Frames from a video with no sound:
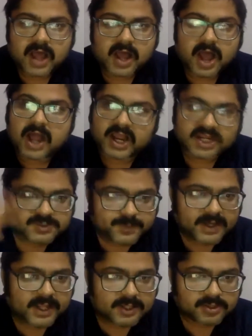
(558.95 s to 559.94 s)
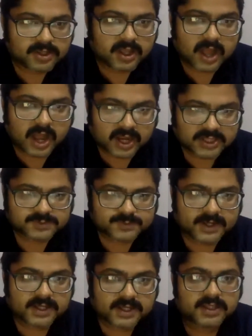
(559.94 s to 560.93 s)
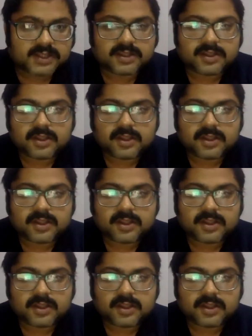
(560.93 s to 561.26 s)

Akashbani and Akashbani,